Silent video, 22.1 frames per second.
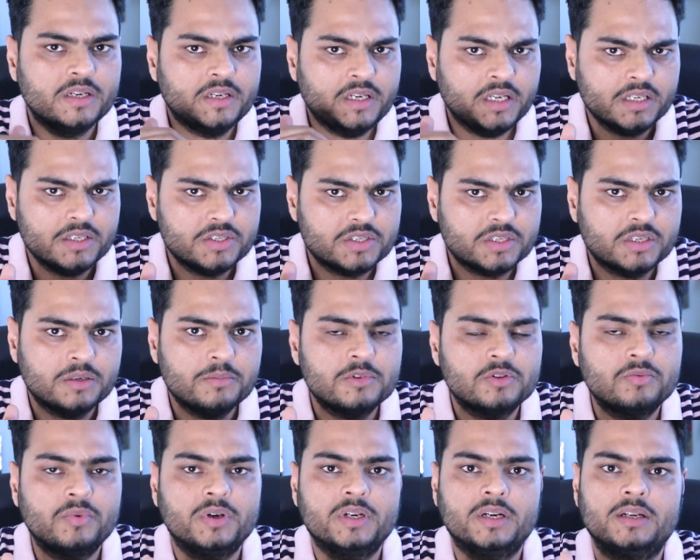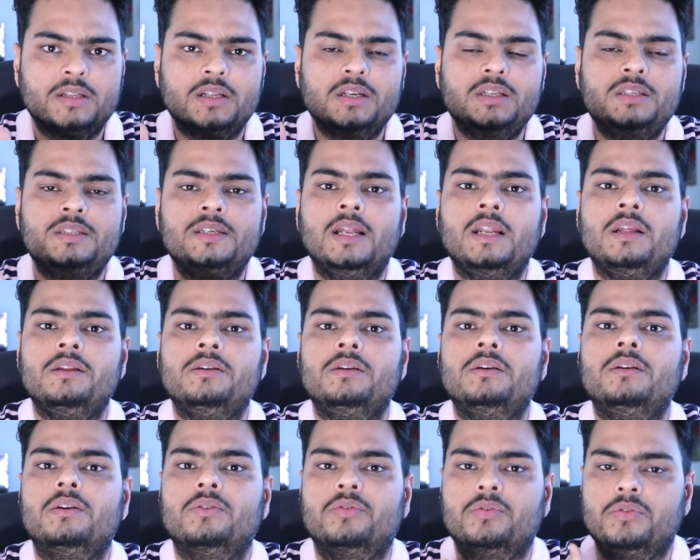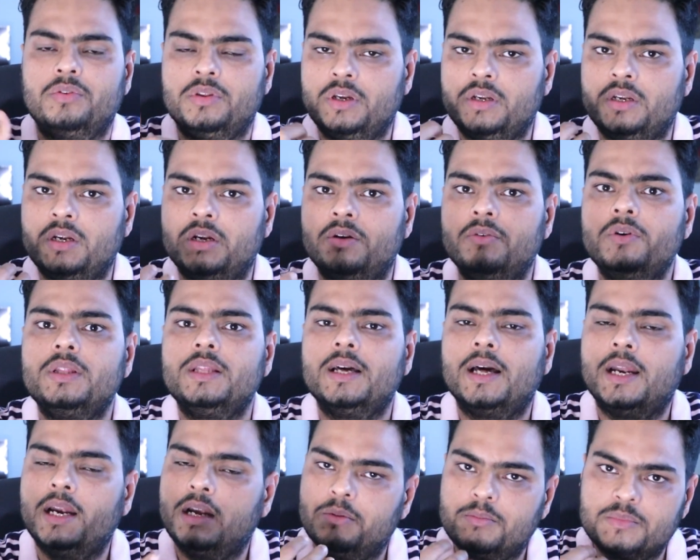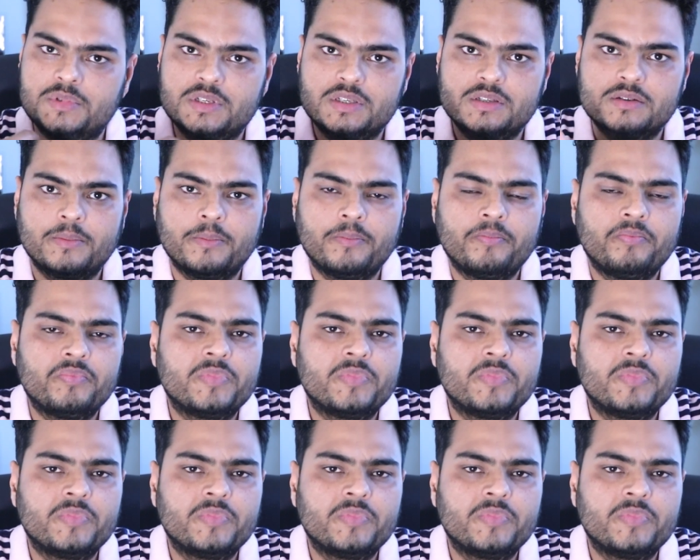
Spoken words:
Next comes, what are the challenges associated with LLMs?